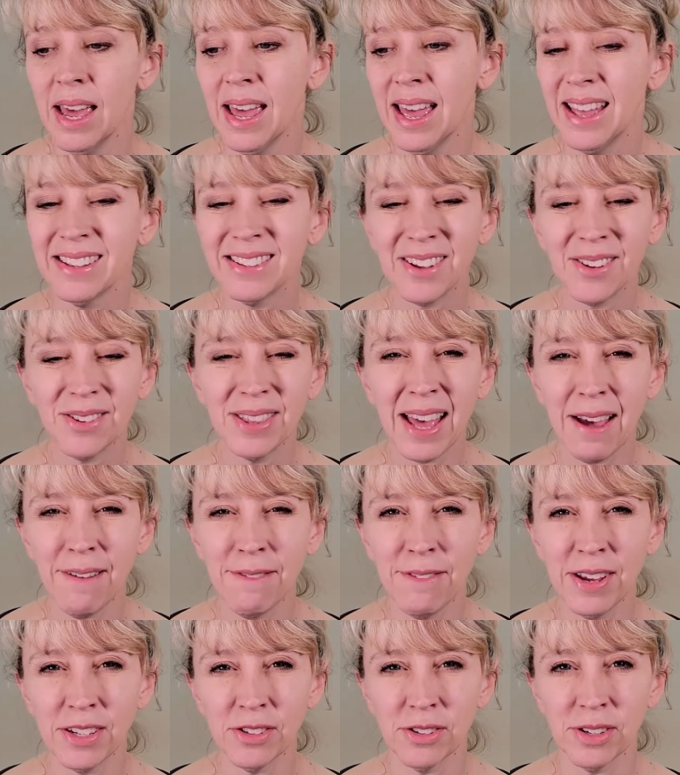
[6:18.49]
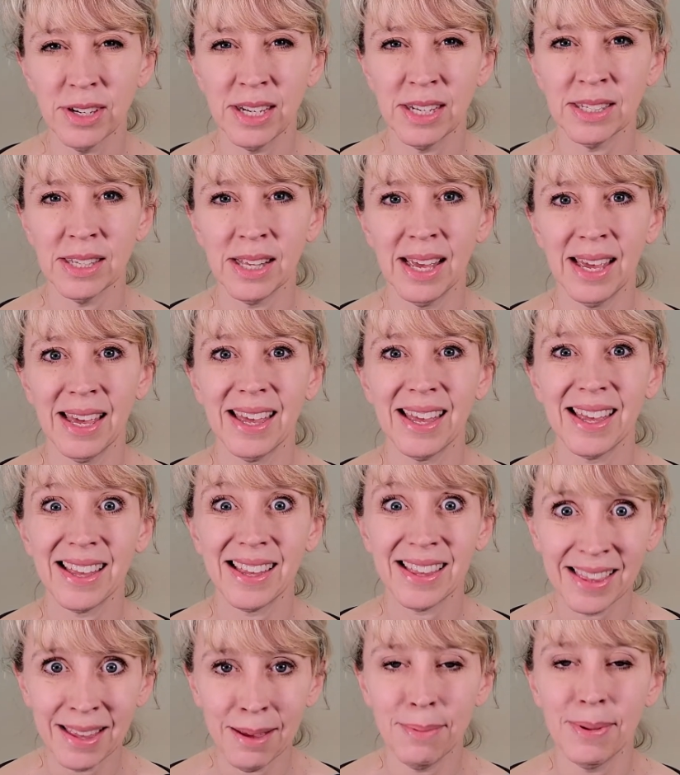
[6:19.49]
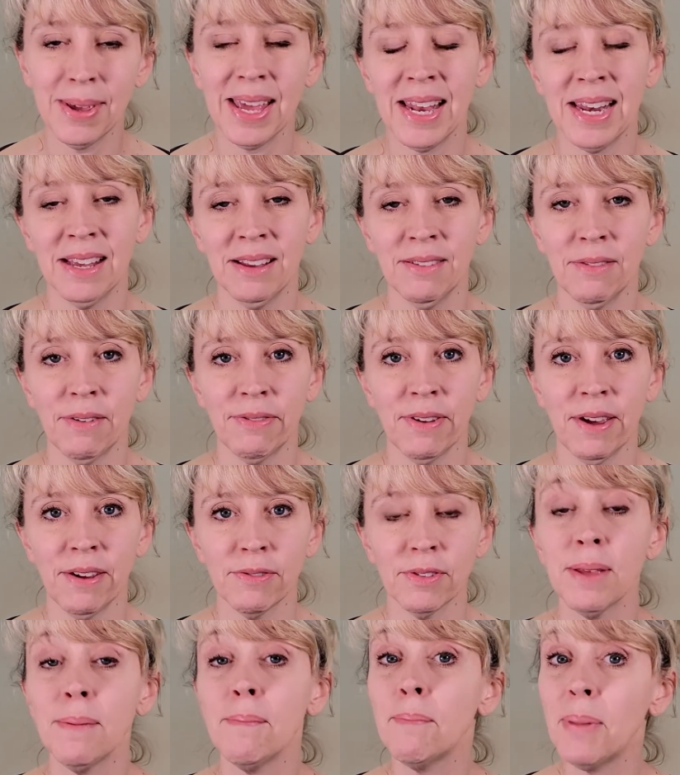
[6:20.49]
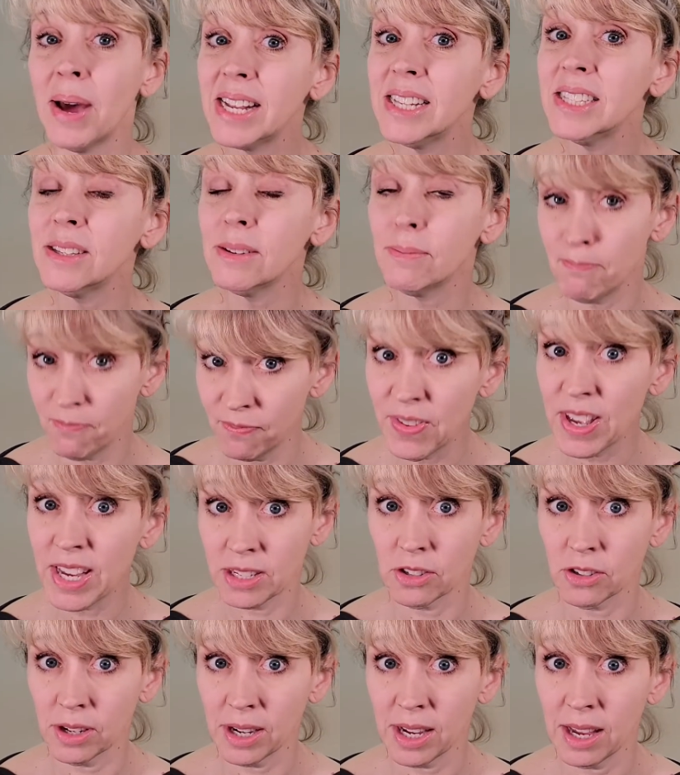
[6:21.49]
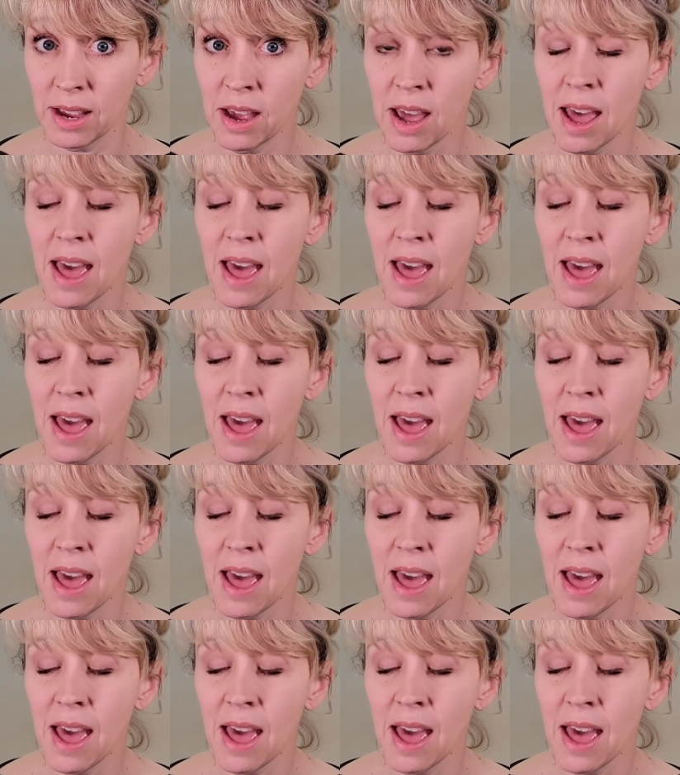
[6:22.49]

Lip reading: So that victory is like the beginning of a fight for them, but it's a victory.